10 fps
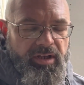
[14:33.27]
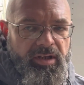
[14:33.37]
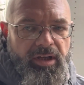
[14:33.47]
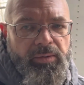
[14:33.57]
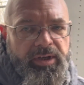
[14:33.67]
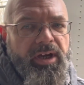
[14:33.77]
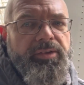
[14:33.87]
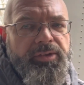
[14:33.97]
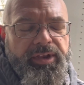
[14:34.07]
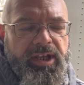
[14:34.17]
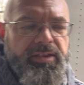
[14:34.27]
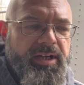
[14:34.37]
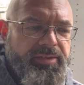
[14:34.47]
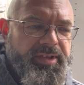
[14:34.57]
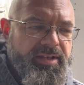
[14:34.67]
You know, and another thing that
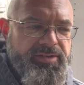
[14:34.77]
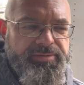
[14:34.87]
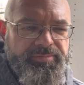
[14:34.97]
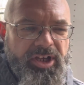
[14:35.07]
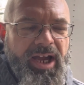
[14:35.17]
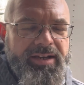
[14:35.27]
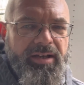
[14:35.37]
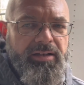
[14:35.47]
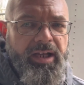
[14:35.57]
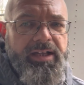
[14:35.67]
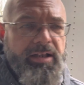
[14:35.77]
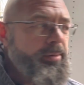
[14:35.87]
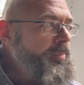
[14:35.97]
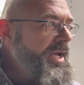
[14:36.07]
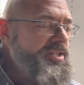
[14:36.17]
I think is kind of unlikely
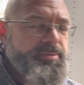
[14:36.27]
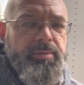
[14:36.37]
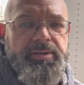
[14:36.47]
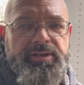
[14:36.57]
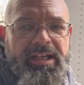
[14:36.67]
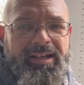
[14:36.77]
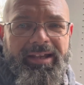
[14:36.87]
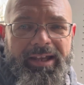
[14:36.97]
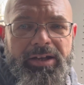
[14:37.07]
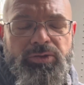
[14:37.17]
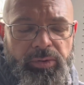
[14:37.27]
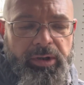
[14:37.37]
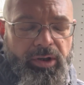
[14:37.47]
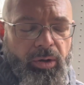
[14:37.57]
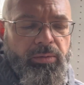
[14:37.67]
but possible is it is
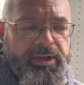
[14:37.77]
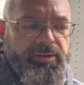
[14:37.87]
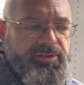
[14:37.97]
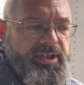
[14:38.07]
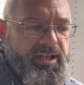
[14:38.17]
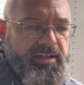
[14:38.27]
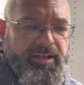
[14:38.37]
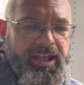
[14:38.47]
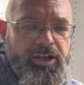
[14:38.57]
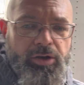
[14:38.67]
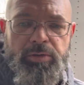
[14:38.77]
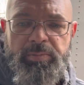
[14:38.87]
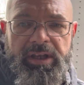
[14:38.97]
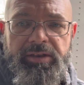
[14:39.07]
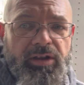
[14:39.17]
really cold out today. It could
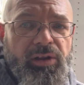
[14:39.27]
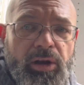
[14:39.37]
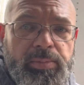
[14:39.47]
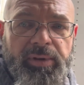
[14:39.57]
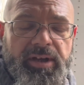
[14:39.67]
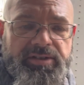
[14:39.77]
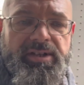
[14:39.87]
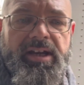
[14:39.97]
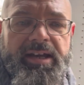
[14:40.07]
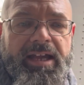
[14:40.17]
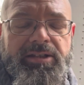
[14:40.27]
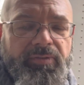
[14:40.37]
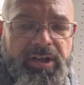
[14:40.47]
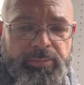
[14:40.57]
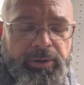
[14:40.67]
be the glow plug's not
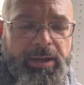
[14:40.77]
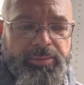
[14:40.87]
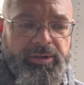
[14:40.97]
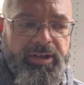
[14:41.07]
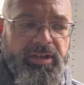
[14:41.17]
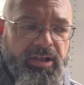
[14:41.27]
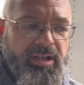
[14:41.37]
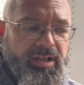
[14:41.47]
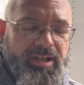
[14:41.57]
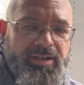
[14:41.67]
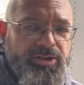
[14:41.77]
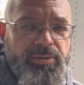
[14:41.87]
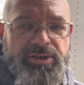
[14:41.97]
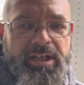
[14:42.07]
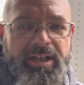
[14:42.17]
activating properly. So
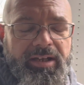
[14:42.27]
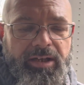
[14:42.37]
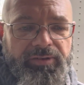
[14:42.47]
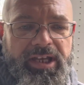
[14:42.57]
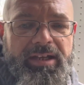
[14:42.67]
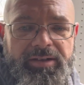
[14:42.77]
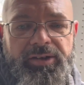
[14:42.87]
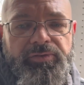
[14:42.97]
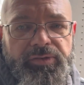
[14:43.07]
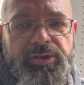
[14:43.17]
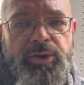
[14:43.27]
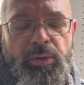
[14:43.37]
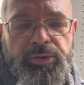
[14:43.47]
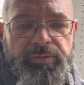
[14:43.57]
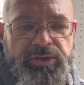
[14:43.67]
it's not getting enough heat in there for this
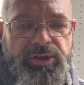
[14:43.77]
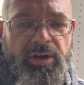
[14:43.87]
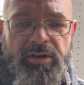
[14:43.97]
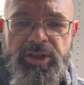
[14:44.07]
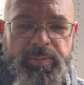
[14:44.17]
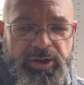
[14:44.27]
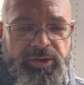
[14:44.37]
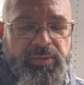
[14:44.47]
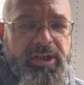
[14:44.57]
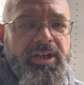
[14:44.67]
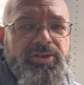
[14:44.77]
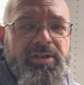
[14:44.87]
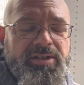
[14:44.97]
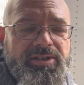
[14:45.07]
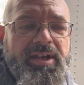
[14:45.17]
cold of a start, especially when an
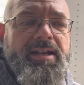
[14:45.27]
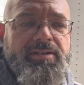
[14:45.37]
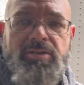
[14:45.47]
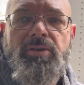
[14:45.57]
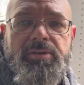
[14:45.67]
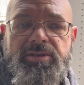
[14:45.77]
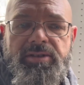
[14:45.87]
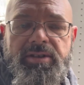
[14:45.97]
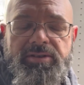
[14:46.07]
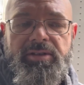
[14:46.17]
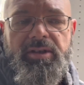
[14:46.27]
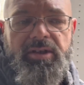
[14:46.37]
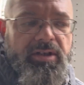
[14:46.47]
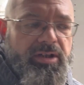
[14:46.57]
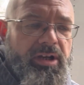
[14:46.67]
engine is sat as long as this.
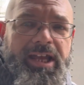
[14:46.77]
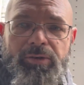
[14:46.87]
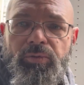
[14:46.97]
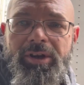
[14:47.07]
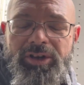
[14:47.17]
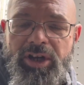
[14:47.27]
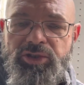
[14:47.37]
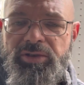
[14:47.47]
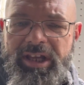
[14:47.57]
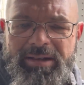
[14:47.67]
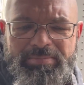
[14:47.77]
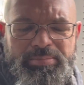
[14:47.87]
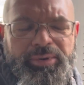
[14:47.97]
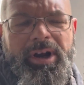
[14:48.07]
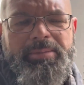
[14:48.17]
You know, had it run yesterday,
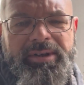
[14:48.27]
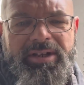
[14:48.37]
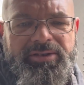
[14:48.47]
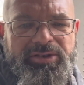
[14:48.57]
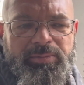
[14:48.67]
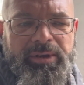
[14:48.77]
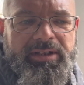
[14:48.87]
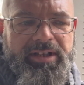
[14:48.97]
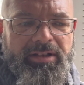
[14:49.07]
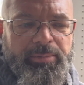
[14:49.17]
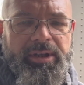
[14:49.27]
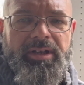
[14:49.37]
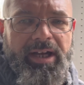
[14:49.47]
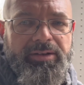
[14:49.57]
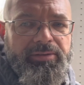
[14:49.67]
probably not such a big deal, but
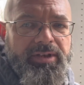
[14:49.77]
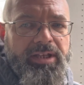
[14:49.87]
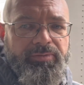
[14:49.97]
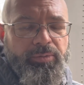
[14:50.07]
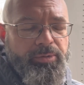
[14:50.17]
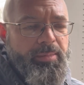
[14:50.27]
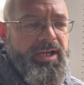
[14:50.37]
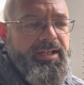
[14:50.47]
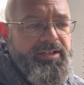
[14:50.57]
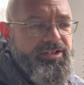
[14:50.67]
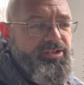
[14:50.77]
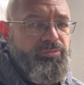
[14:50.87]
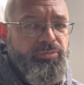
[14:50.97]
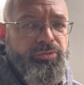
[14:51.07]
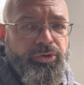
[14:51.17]
I know that even with mine that's
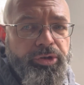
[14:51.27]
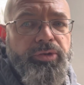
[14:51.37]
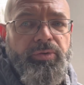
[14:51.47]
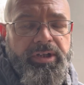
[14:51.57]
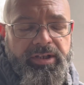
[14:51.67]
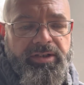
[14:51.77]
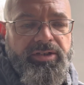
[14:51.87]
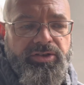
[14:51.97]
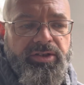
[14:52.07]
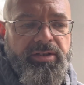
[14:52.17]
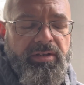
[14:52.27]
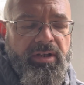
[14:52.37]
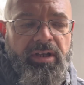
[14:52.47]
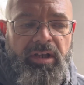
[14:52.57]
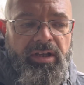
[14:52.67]
in good running condition,
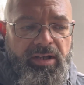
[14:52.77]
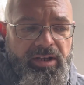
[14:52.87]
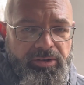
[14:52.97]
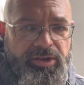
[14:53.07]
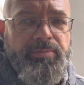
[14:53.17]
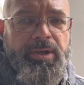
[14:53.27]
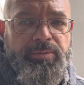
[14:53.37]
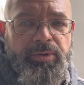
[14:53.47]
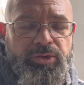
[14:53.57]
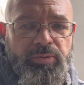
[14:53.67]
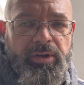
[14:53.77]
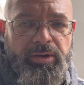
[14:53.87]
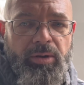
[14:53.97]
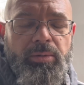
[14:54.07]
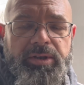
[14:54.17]
Sometimes when it's really
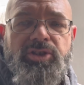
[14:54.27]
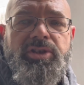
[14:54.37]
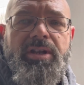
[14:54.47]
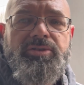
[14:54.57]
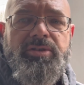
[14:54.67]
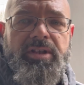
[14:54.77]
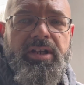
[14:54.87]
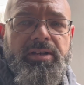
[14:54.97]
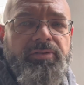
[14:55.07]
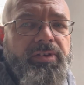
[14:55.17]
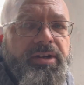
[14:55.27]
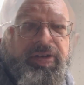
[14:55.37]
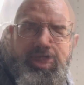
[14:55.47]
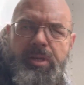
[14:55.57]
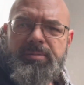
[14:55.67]
cold, it's challenging to get it to fire
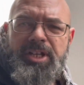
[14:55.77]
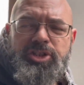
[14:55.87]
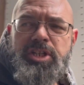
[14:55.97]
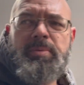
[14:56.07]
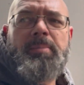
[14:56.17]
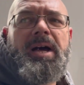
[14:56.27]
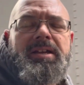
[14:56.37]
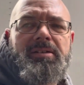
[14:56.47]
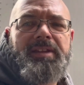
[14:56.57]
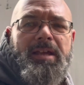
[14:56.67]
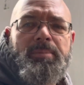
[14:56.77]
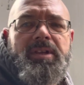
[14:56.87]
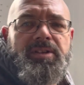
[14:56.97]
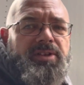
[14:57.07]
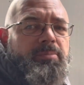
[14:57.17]
up. You know what? I changed my mind on that,
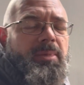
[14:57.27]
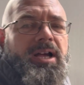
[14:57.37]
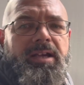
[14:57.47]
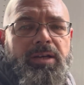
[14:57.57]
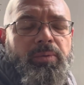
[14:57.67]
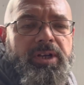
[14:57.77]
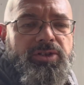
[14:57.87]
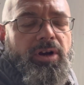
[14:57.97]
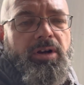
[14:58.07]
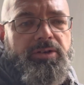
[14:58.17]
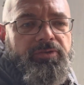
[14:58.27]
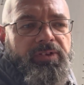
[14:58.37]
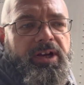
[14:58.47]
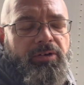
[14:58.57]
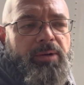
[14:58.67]
because on mine, when it's hard to
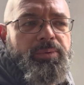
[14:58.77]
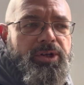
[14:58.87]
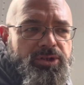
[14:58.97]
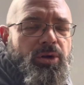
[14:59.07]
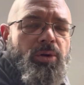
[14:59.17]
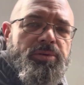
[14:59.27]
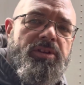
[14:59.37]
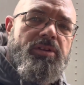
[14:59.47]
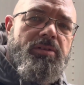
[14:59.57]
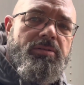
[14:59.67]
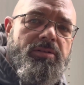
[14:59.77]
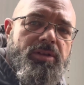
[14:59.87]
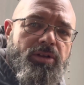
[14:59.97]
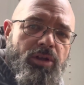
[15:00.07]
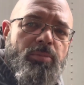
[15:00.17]
fire up when it's cold and
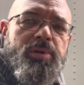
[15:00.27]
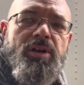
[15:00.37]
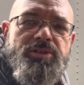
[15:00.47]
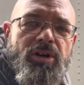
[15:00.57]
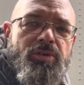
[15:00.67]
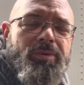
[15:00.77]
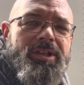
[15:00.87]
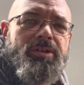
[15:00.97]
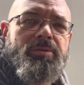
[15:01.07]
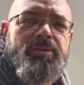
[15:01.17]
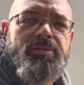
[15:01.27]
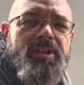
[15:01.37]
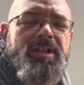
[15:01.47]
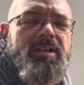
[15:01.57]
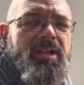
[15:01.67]
the glow plugs aren't really doing their
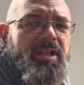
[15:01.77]
thing,